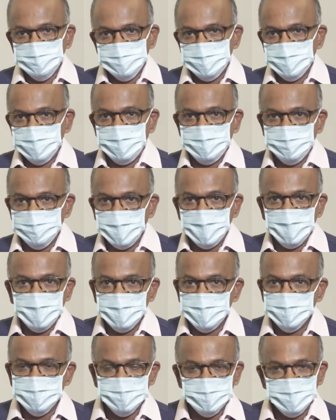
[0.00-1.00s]
taken
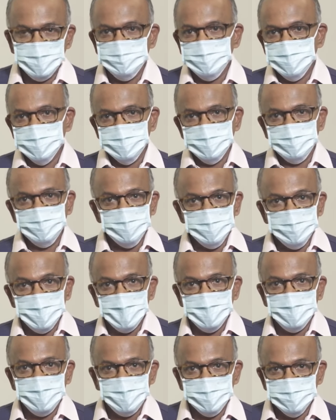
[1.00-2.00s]
by that person who
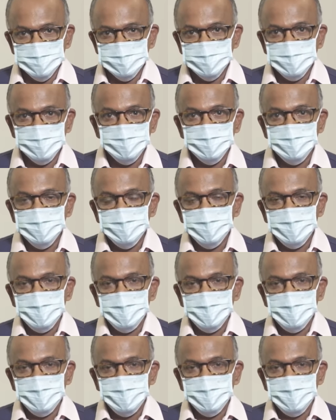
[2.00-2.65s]
made the original